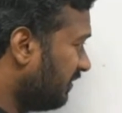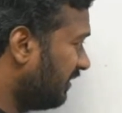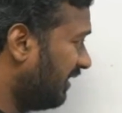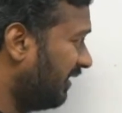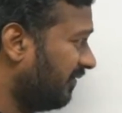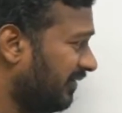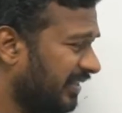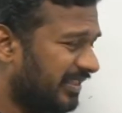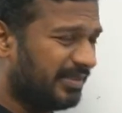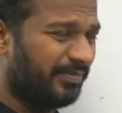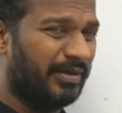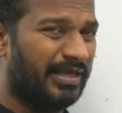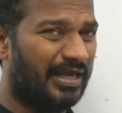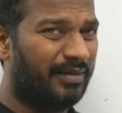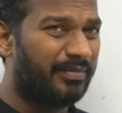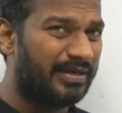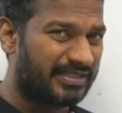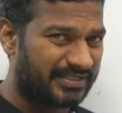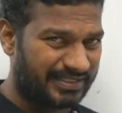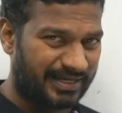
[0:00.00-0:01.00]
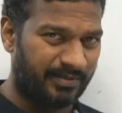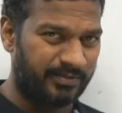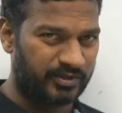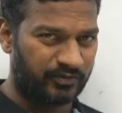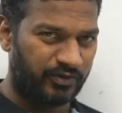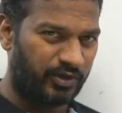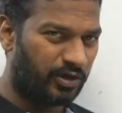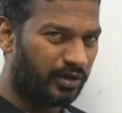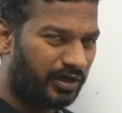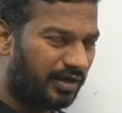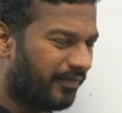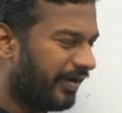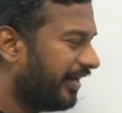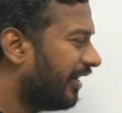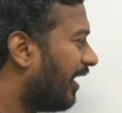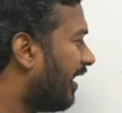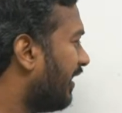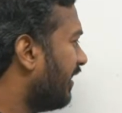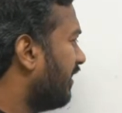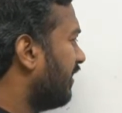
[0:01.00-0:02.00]
If these elements comes, we don't have any
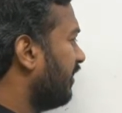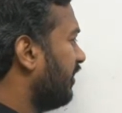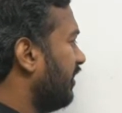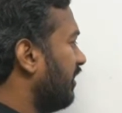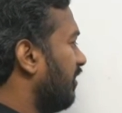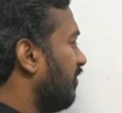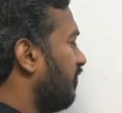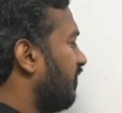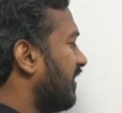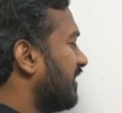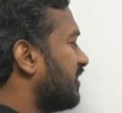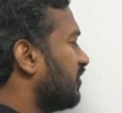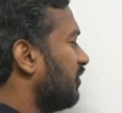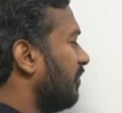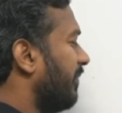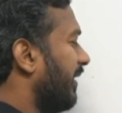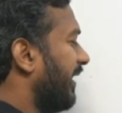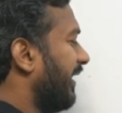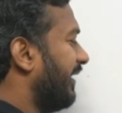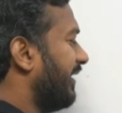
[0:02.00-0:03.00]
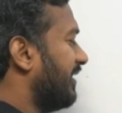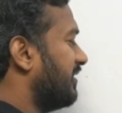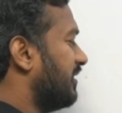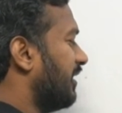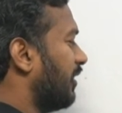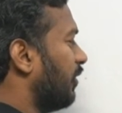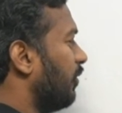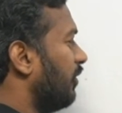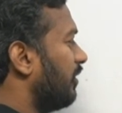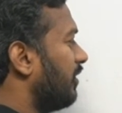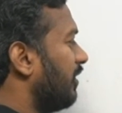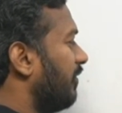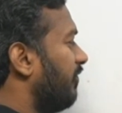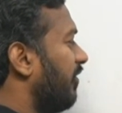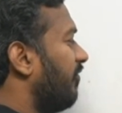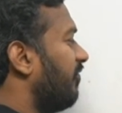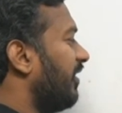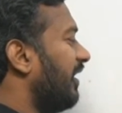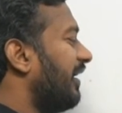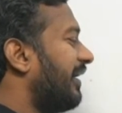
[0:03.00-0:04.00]
order here. First we make it as a root.
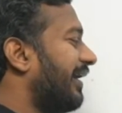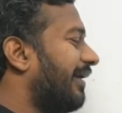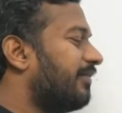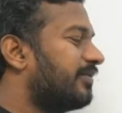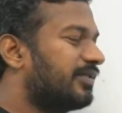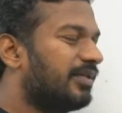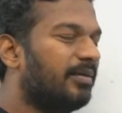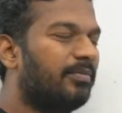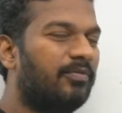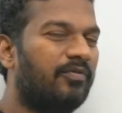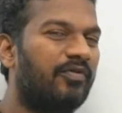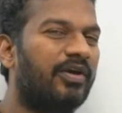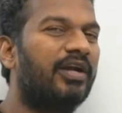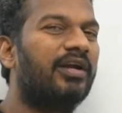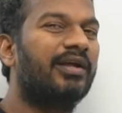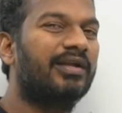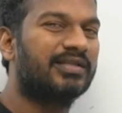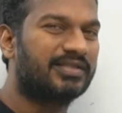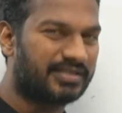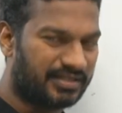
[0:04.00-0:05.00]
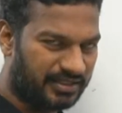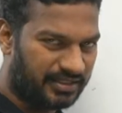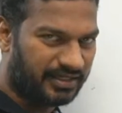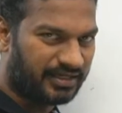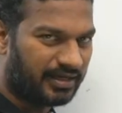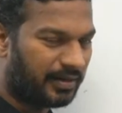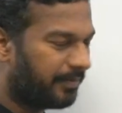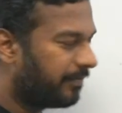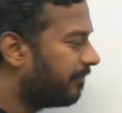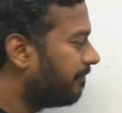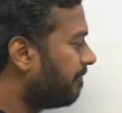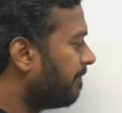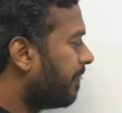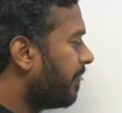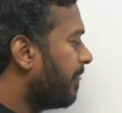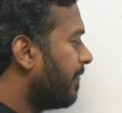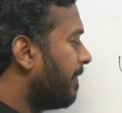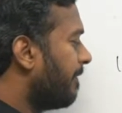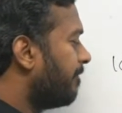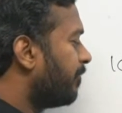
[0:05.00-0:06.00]
15 comes up. Where do you insert it up?
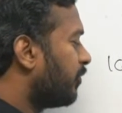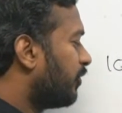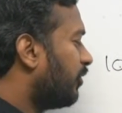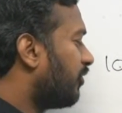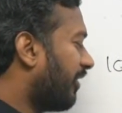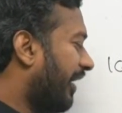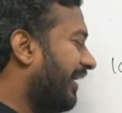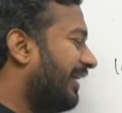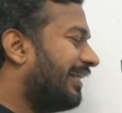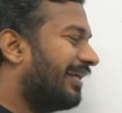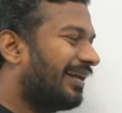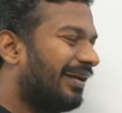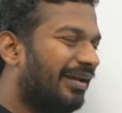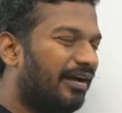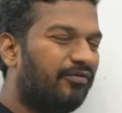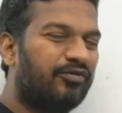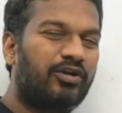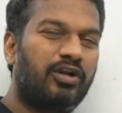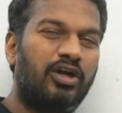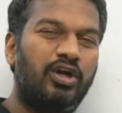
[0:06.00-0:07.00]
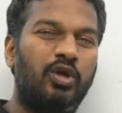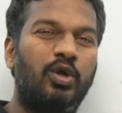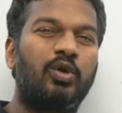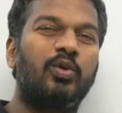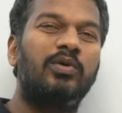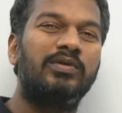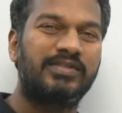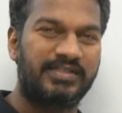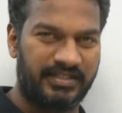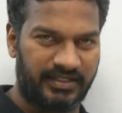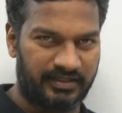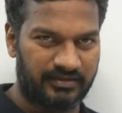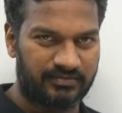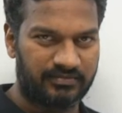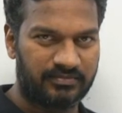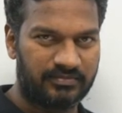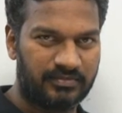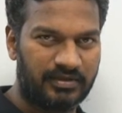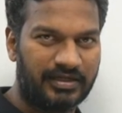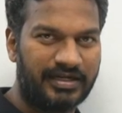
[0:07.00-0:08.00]
Right or left? No rules here.
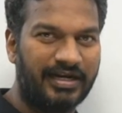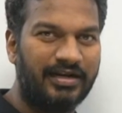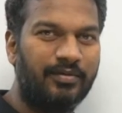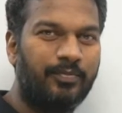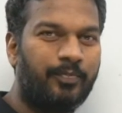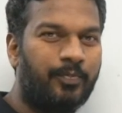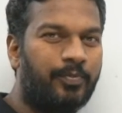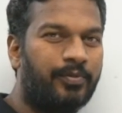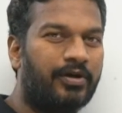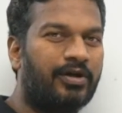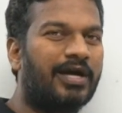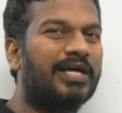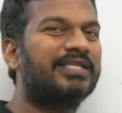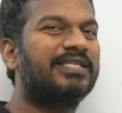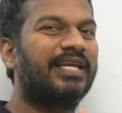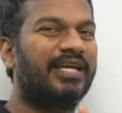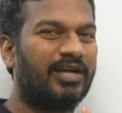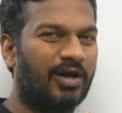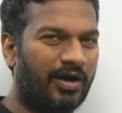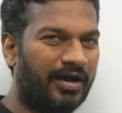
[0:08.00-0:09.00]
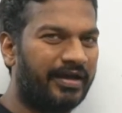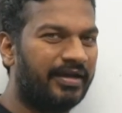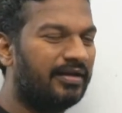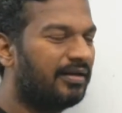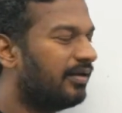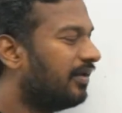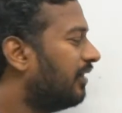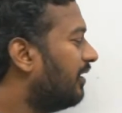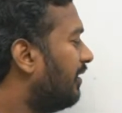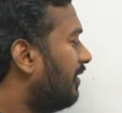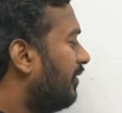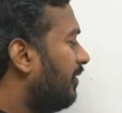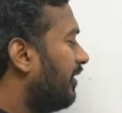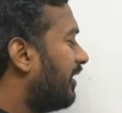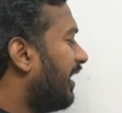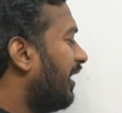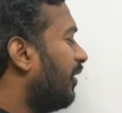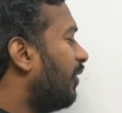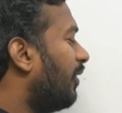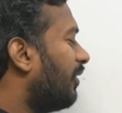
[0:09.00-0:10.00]
You can toss a coin. You
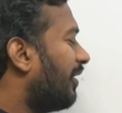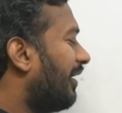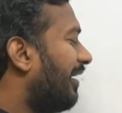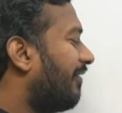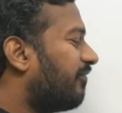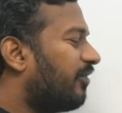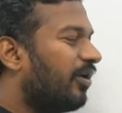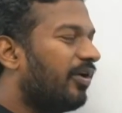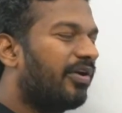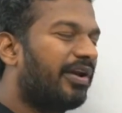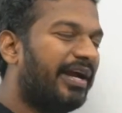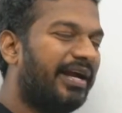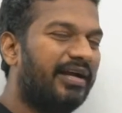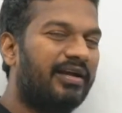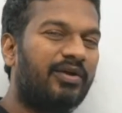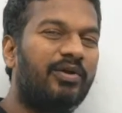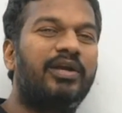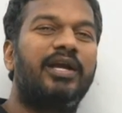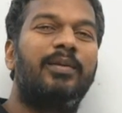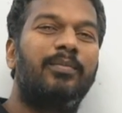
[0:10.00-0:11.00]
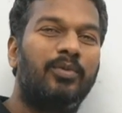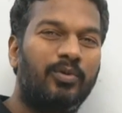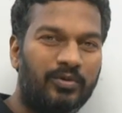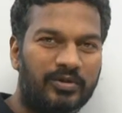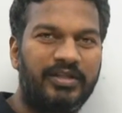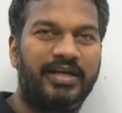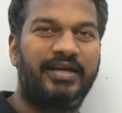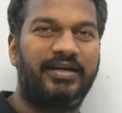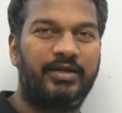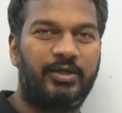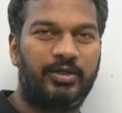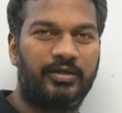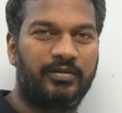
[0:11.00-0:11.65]
can go to left and right. You can move there.